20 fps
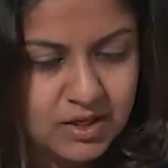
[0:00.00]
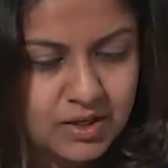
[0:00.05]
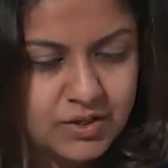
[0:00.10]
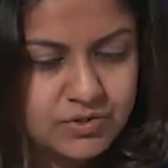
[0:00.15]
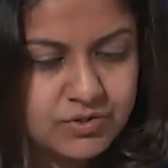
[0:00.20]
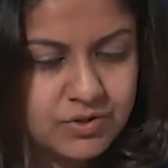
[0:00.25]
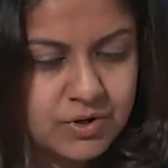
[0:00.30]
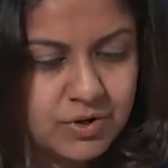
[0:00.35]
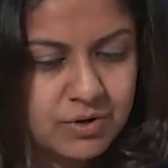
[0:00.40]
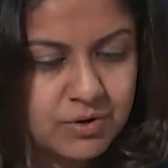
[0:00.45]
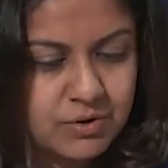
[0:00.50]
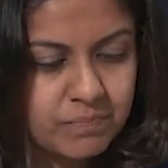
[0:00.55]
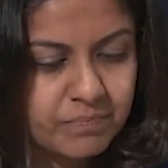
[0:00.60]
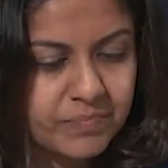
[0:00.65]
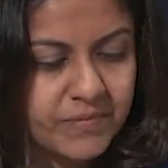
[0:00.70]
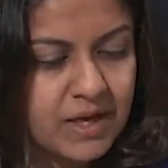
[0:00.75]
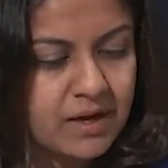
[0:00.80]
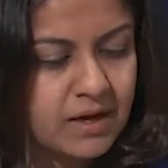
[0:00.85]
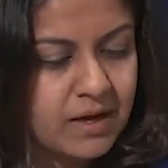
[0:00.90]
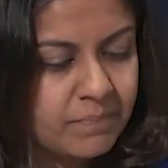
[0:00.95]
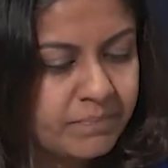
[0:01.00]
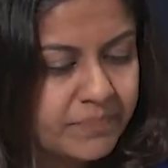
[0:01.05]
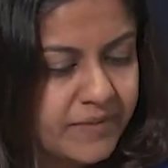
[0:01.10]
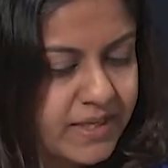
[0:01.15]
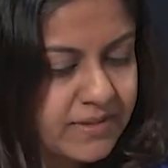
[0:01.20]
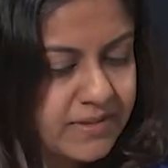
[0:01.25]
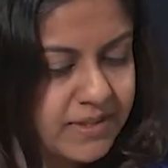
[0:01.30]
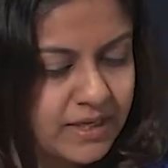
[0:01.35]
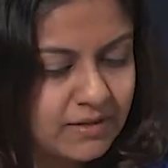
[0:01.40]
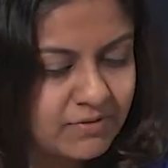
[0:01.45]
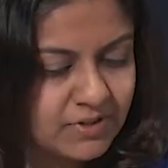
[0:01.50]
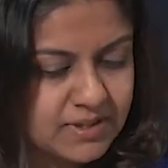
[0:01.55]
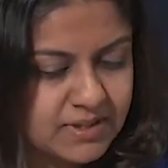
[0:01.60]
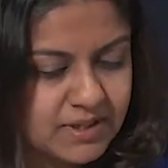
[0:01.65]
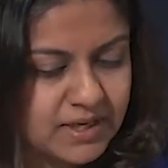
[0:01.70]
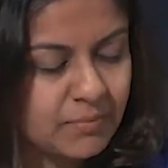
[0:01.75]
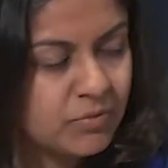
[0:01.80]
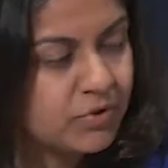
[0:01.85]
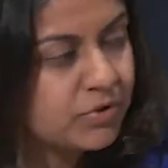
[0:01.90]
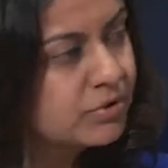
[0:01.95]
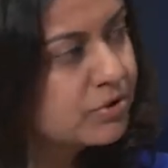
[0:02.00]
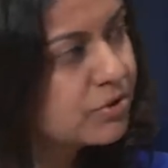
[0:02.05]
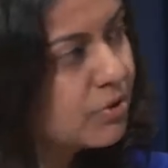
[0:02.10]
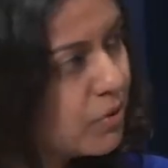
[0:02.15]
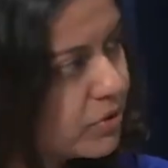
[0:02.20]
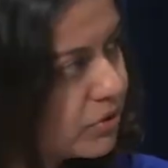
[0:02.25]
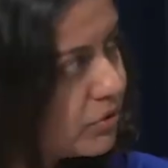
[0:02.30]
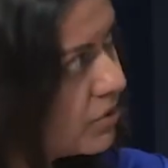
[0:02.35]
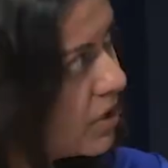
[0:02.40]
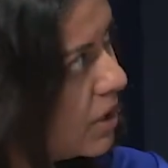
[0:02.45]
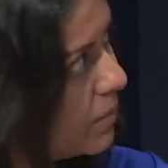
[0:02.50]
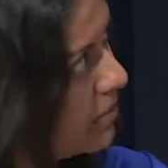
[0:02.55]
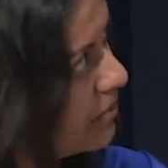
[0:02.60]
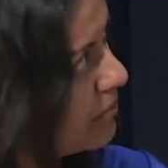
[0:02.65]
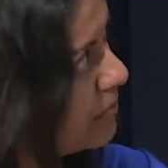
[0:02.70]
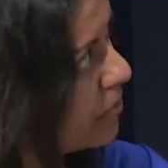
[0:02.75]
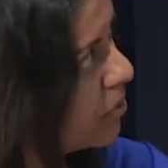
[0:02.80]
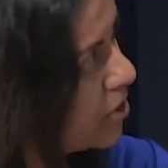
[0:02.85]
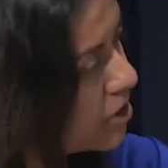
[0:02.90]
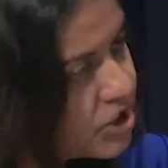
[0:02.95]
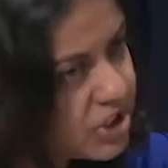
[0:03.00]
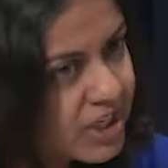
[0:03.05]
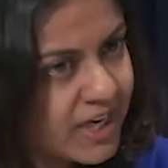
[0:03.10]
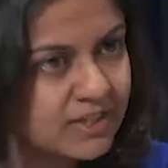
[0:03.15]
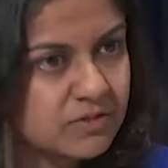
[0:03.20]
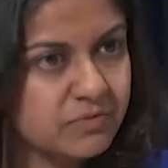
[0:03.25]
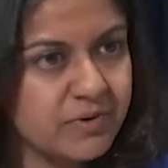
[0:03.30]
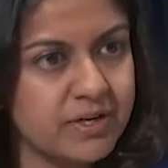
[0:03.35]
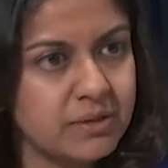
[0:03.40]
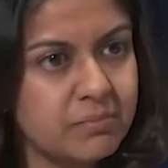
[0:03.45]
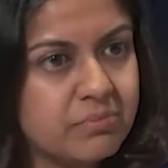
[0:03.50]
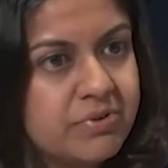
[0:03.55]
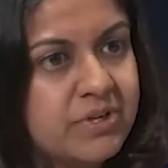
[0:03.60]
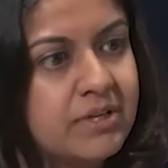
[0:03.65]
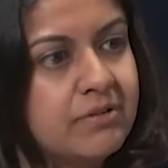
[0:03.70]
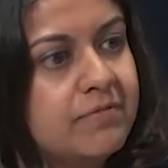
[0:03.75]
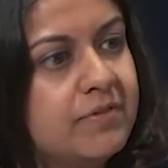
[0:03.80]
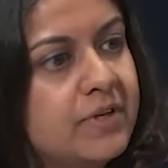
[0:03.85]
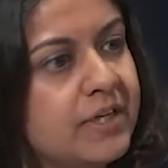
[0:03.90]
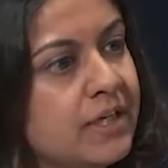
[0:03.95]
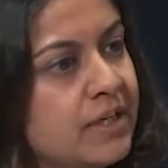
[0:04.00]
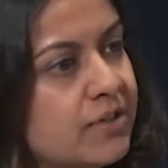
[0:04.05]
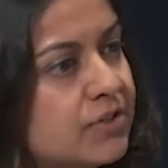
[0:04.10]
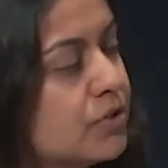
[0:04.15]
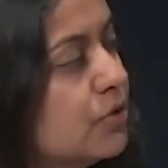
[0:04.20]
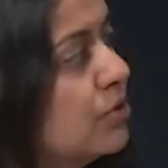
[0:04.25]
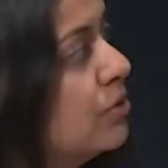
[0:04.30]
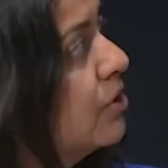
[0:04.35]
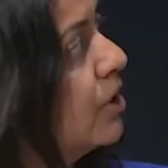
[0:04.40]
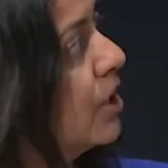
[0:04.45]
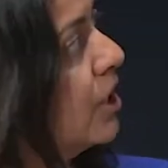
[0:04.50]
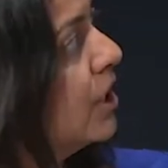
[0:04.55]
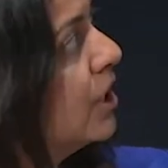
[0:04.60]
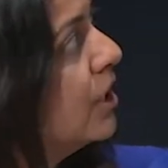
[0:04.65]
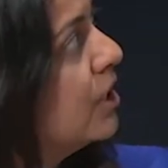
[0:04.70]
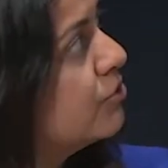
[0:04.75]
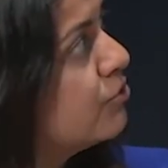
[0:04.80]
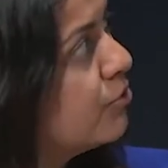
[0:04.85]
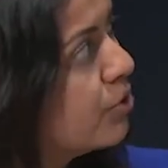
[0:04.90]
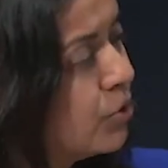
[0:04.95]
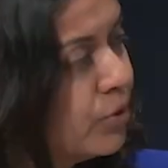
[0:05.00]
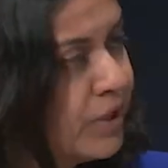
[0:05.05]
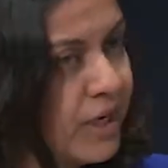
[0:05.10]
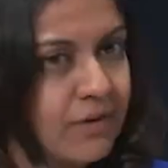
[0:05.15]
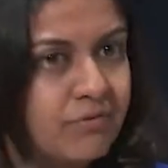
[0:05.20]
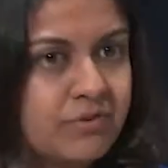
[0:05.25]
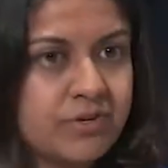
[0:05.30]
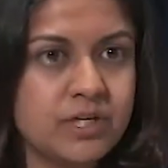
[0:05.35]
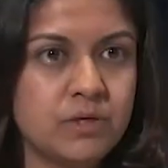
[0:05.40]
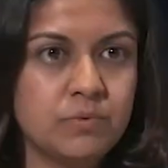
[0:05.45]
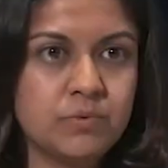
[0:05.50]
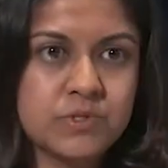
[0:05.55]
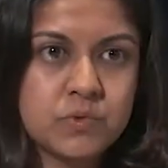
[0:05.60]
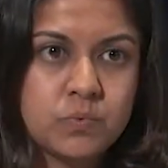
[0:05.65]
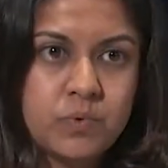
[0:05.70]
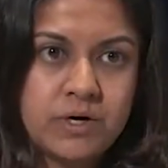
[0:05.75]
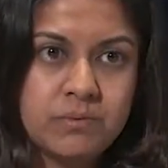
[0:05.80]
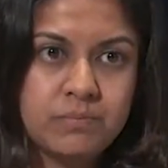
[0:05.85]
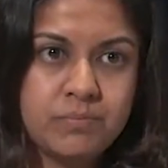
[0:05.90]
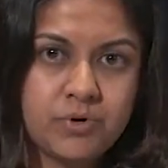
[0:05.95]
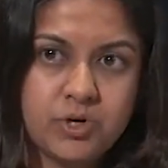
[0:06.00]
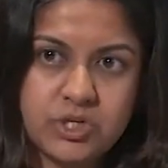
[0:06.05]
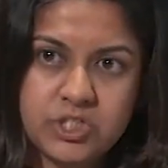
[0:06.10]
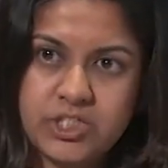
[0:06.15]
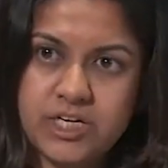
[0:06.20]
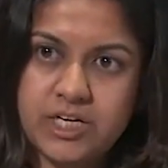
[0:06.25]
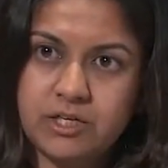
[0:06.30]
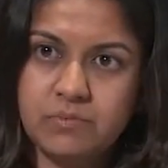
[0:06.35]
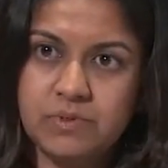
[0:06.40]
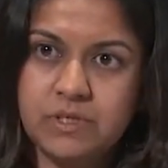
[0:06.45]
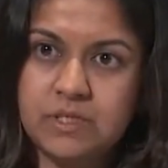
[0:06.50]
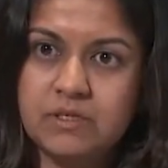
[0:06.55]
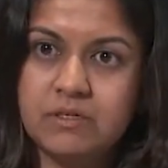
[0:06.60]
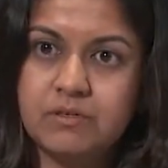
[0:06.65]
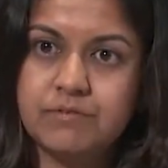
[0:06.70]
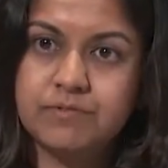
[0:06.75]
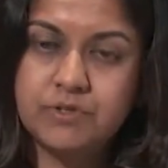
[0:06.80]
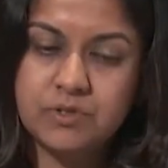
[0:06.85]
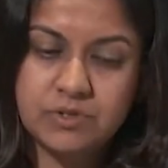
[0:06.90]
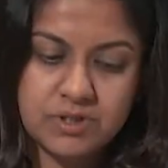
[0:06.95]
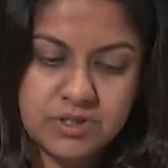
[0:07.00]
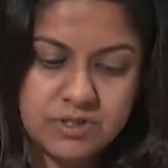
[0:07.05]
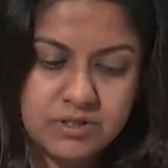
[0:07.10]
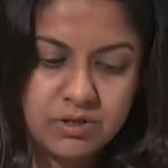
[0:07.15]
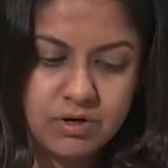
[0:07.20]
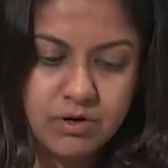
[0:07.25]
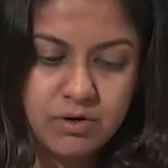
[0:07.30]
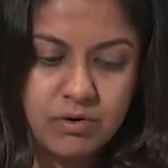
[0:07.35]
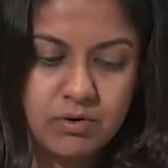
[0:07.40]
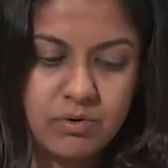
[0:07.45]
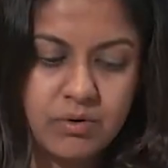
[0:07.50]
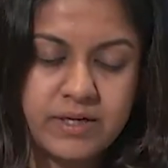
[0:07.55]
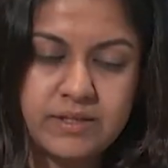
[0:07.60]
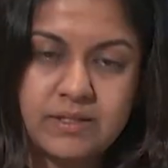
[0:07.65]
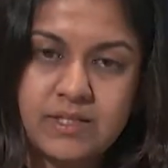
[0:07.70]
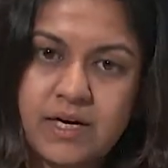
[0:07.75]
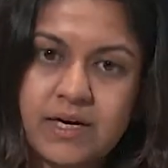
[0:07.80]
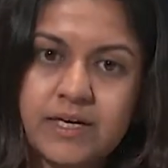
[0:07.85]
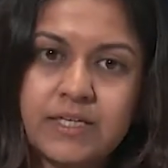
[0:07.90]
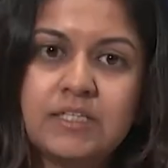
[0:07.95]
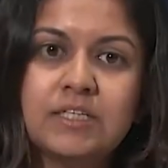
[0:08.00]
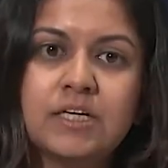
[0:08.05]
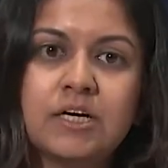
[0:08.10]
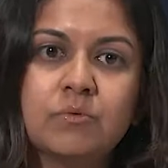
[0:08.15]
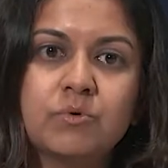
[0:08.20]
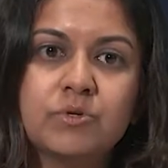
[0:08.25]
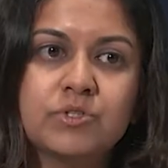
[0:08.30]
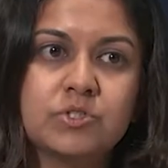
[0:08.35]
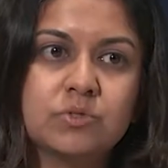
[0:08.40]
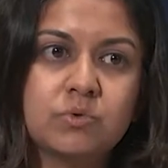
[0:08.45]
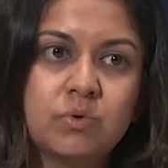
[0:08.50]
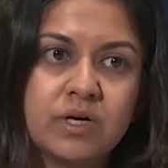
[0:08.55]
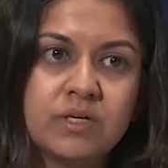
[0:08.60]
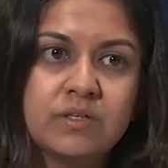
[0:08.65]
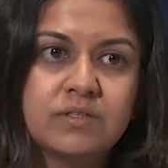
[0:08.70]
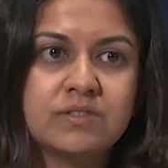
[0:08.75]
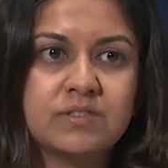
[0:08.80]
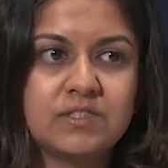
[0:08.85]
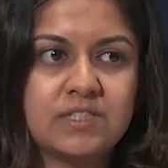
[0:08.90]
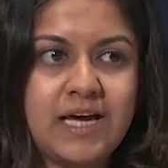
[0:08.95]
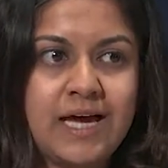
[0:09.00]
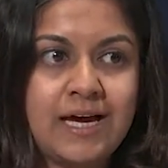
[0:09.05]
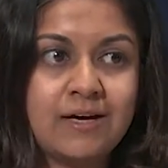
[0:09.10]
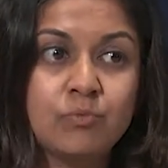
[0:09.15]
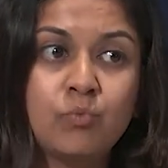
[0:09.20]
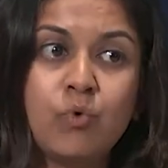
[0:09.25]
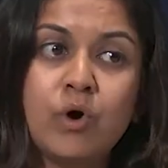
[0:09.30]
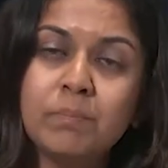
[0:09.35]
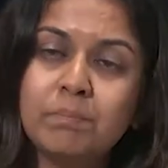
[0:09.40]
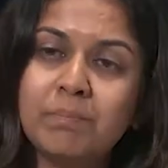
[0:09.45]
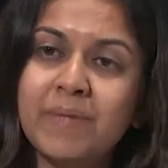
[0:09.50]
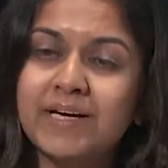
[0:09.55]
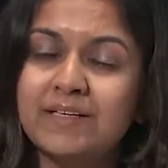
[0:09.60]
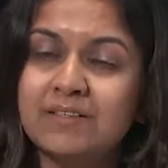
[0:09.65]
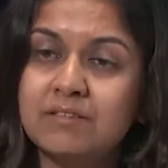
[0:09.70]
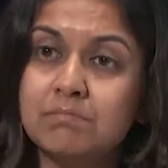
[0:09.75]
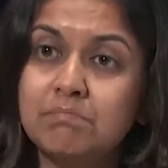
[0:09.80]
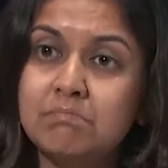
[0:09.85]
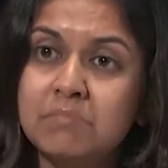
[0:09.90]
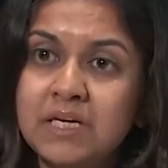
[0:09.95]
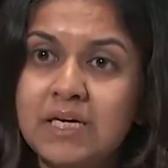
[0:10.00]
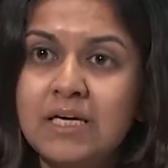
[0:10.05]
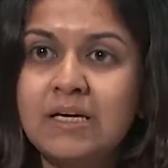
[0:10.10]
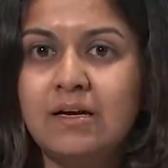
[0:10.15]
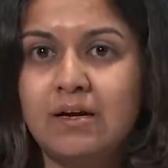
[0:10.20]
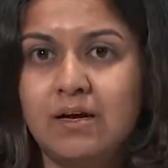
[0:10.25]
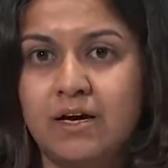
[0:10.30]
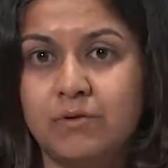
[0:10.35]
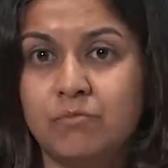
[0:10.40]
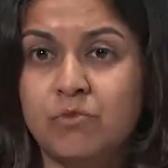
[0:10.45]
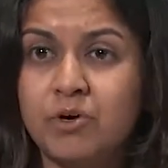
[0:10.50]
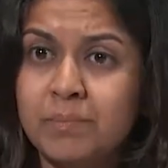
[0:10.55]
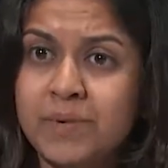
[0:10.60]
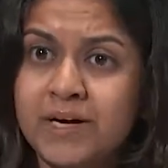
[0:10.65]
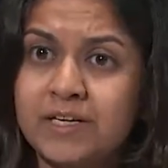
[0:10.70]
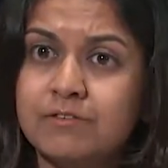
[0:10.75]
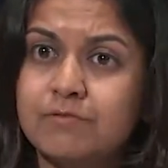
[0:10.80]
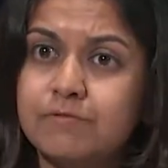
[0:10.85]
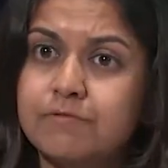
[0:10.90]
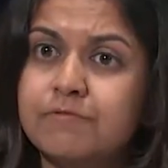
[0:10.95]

So, as David said, I'm going to talk through a couple of projects very briefly. So, drone aviary was one project we did a few years ago, and the idea was to understand what might it mean like, what might it